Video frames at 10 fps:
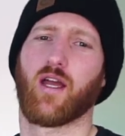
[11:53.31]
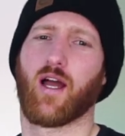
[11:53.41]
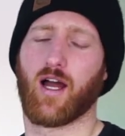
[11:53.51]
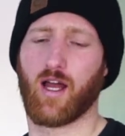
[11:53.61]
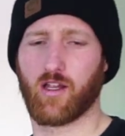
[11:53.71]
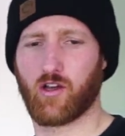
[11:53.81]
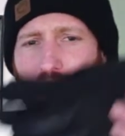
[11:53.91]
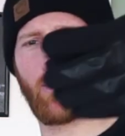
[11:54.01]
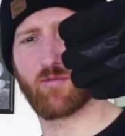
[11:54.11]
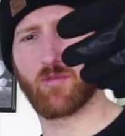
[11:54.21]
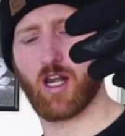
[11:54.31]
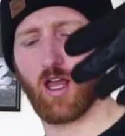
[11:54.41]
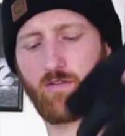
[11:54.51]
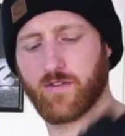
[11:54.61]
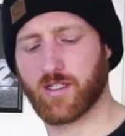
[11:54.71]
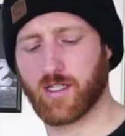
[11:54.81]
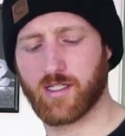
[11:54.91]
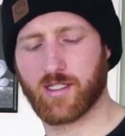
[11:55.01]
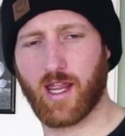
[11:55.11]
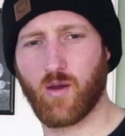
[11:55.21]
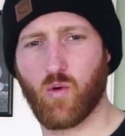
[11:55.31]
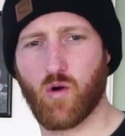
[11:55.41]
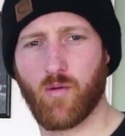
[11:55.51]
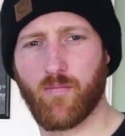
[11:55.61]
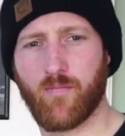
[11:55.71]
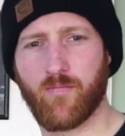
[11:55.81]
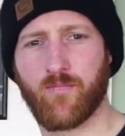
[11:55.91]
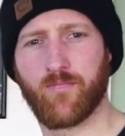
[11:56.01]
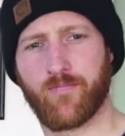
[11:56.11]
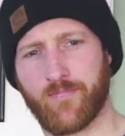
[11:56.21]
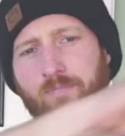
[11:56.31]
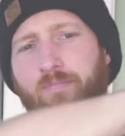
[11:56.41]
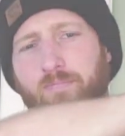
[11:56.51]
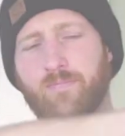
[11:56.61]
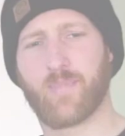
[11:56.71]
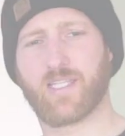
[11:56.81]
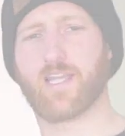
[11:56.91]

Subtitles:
grab some gloves, stay warm. Peace